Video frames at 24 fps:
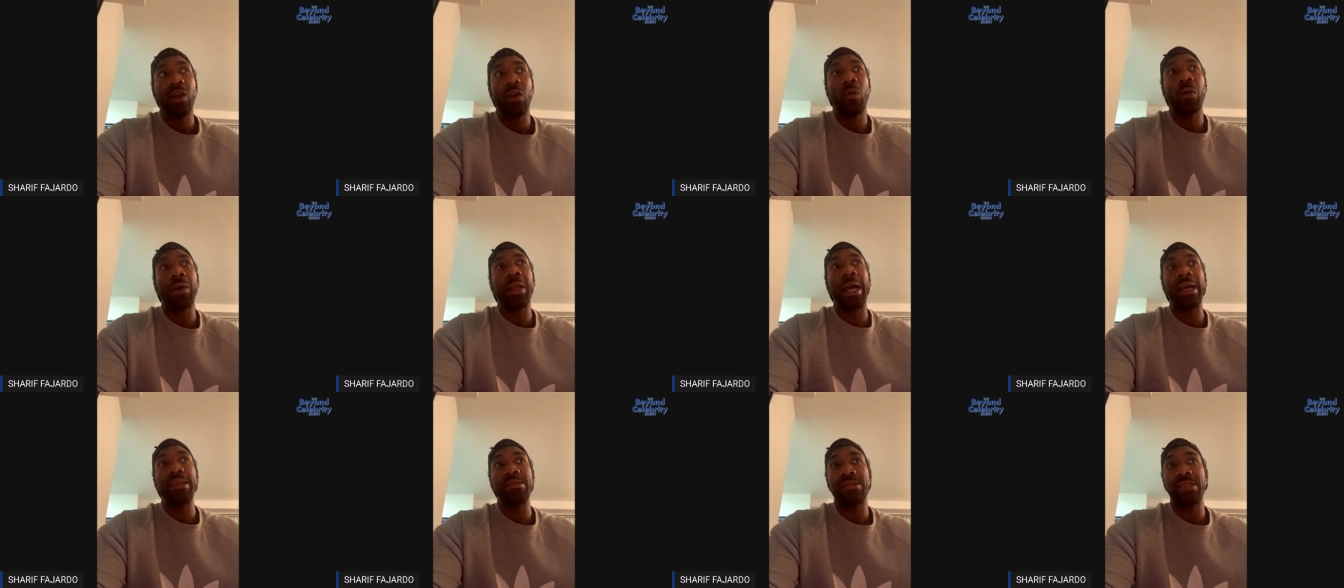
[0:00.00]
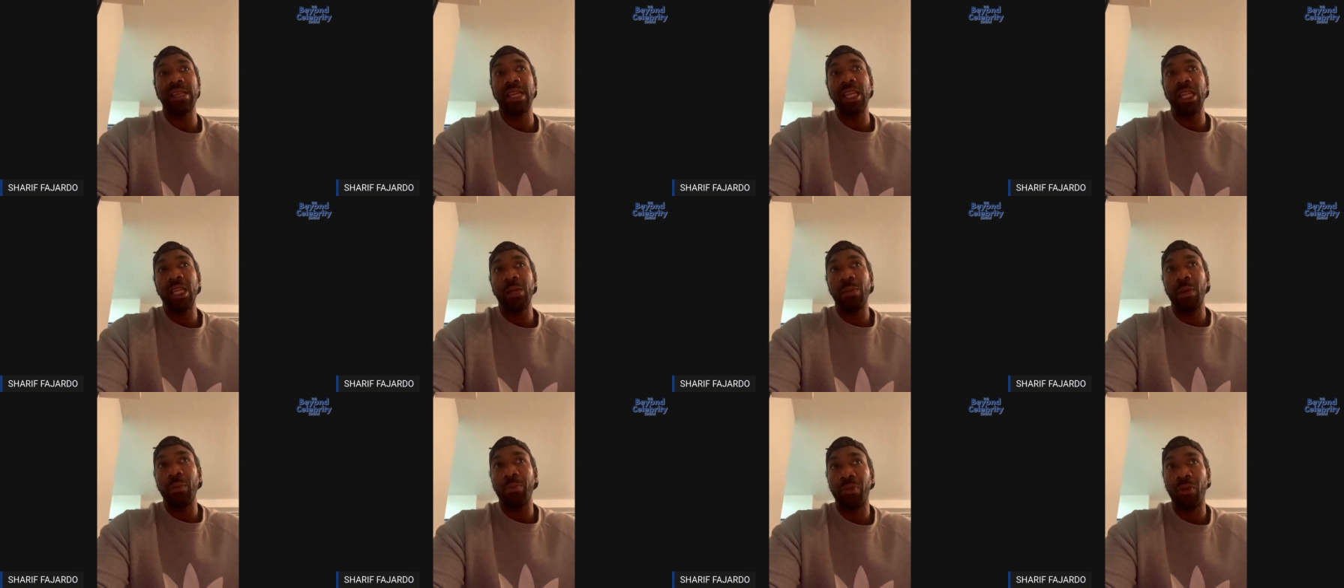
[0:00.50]
when I send
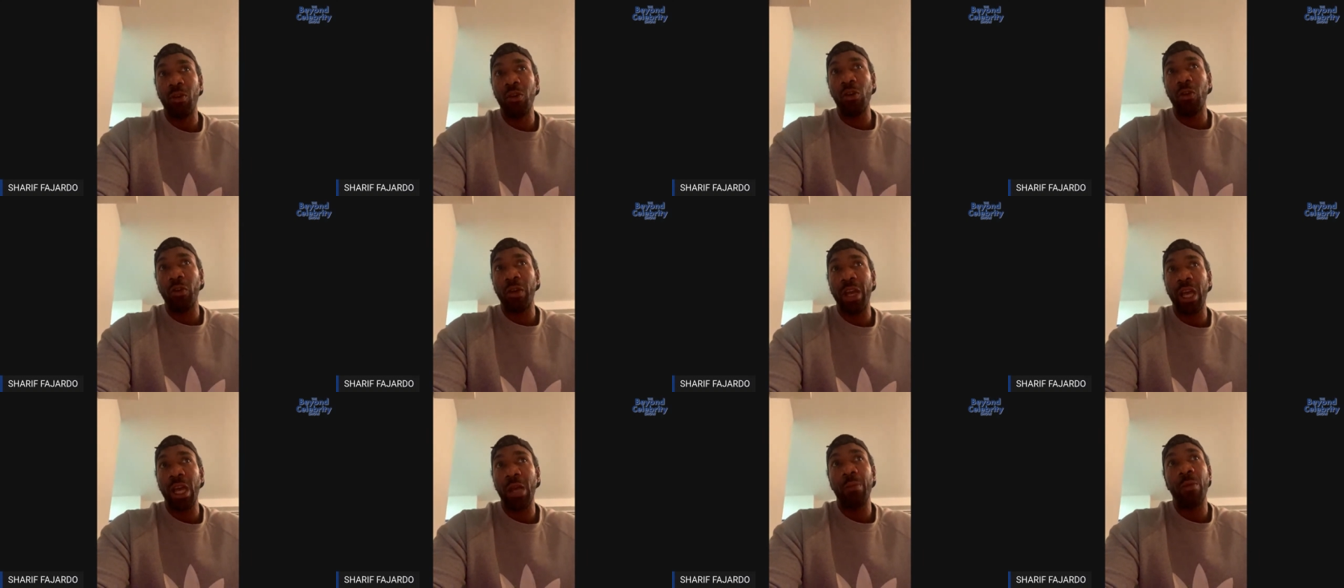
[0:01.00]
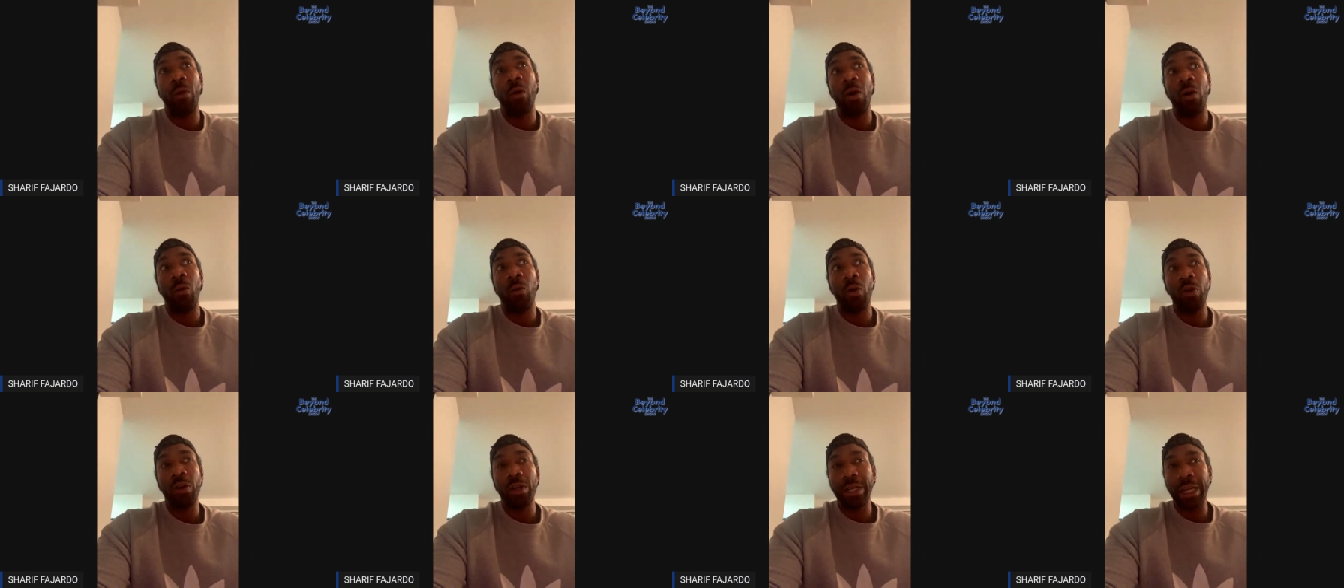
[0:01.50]
them a program or a
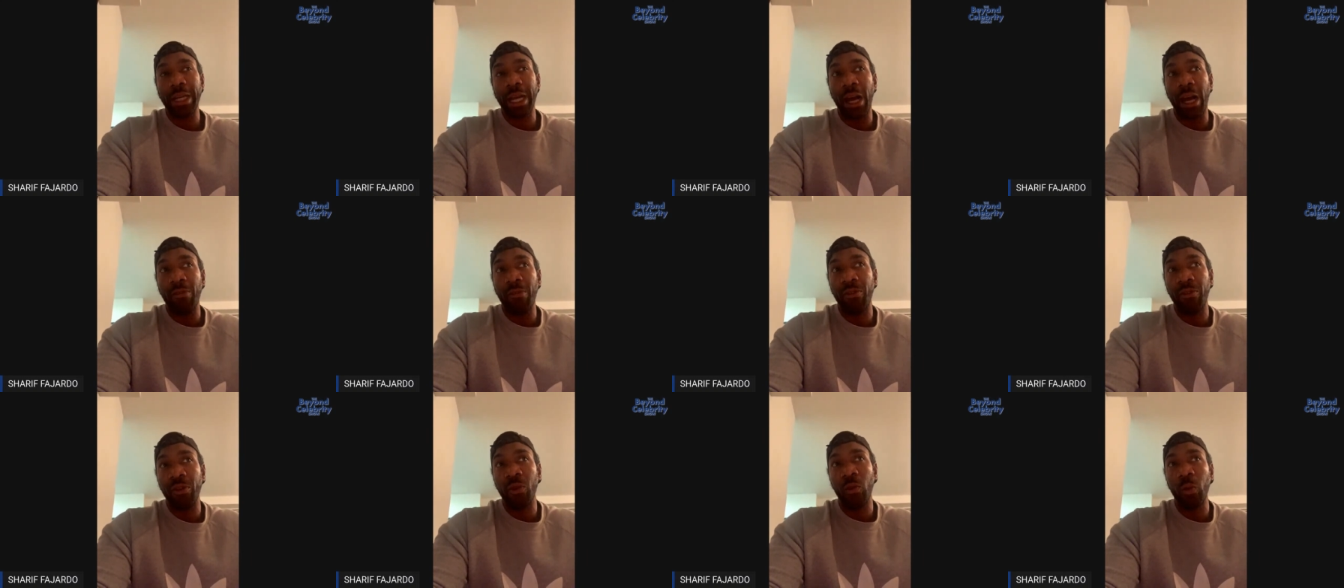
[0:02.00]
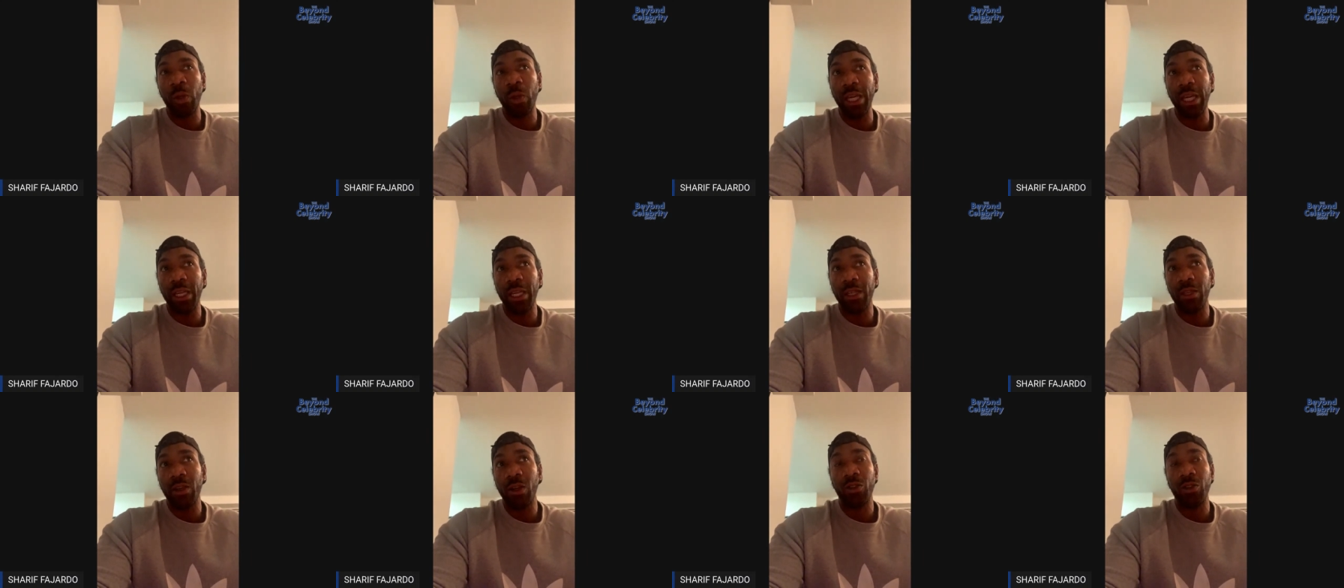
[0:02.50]
workout for the
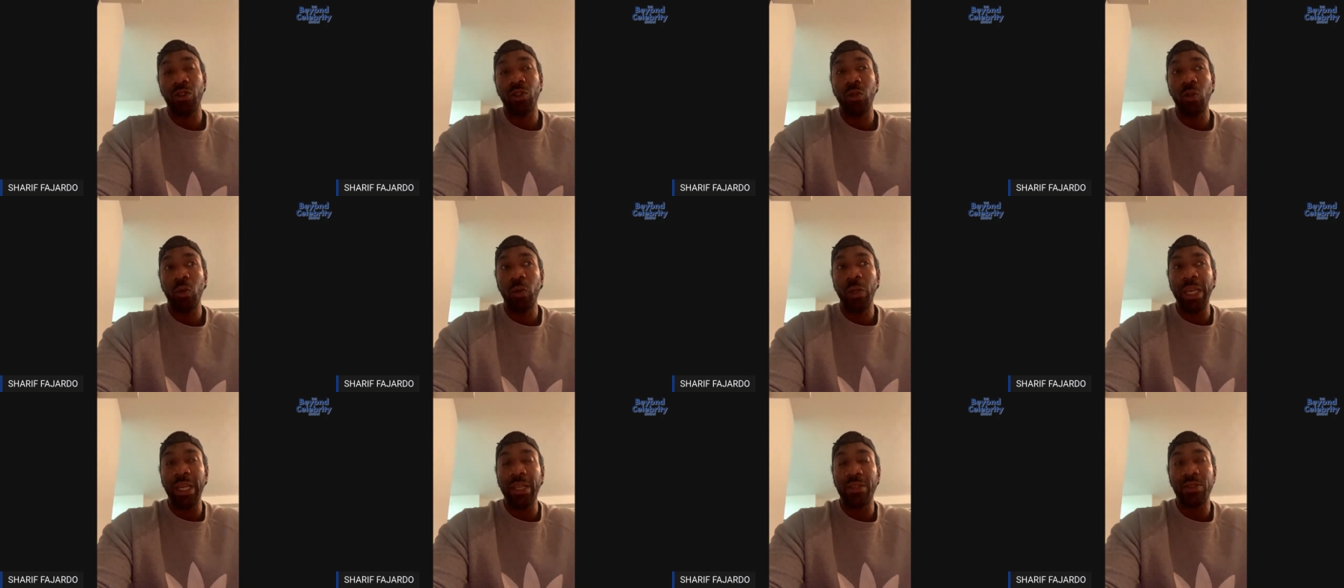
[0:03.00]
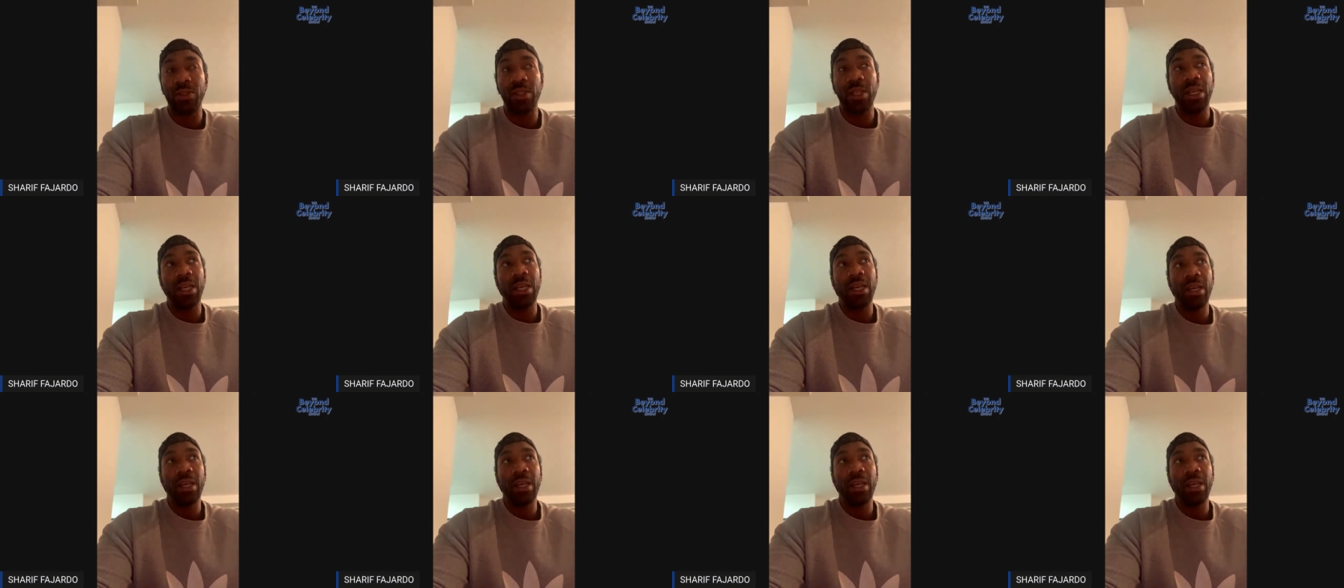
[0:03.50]
week or 2 weeks,